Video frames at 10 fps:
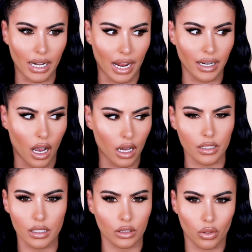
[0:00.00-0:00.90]
And I
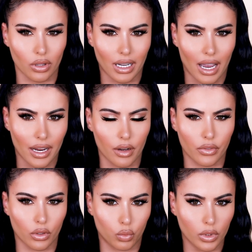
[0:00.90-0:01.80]
honestly don't think I
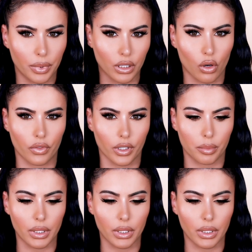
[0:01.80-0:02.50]
ever will be over it,